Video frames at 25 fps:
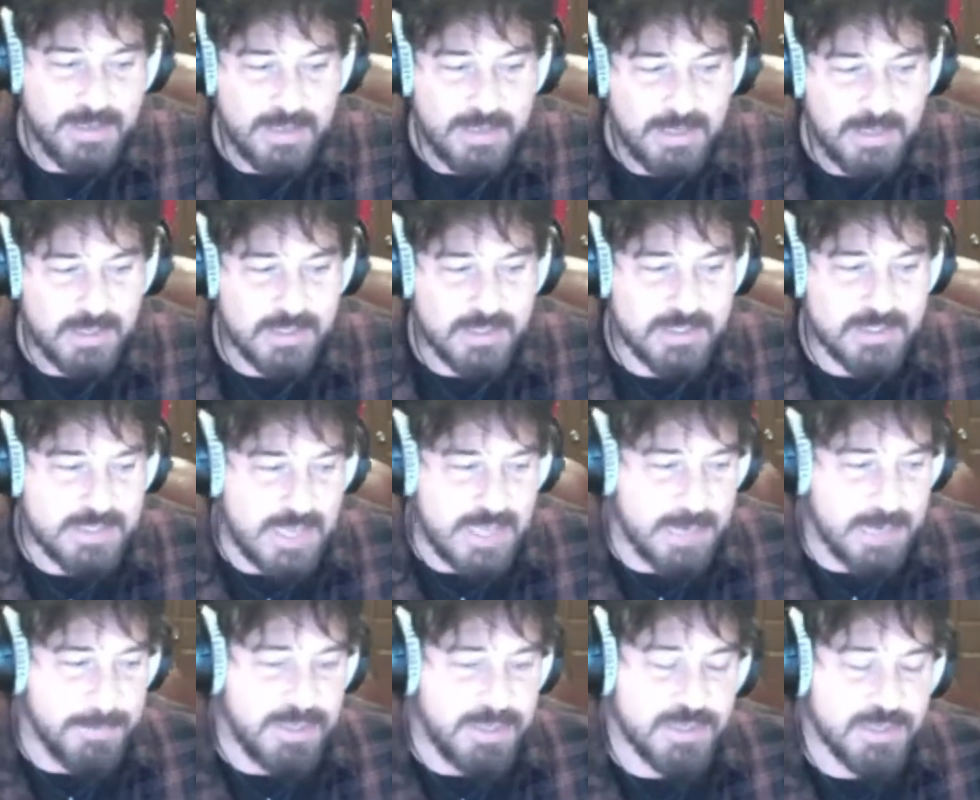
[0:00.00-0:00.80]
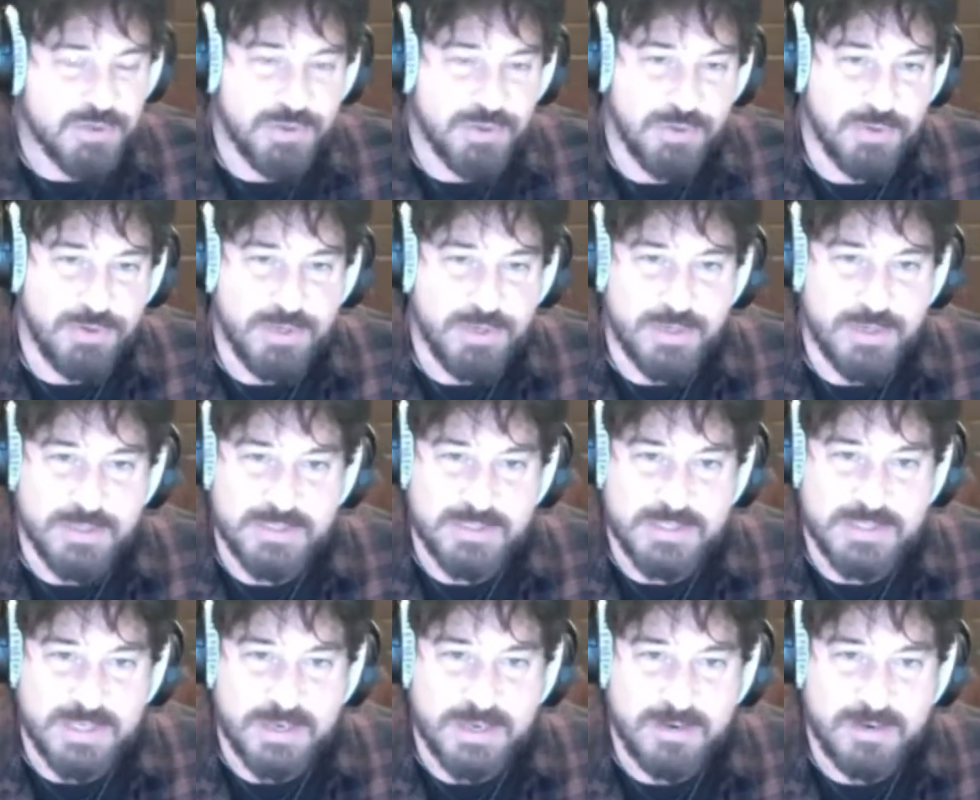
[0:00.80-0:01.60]
You just got to be true to
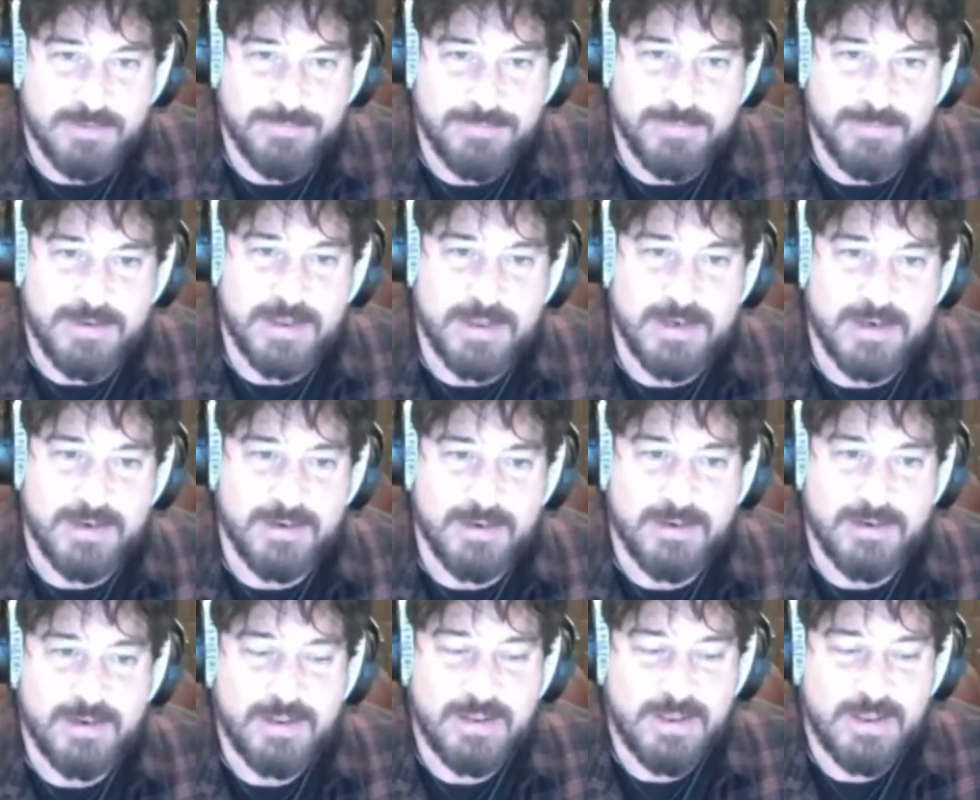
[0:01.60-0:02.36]
yourself, and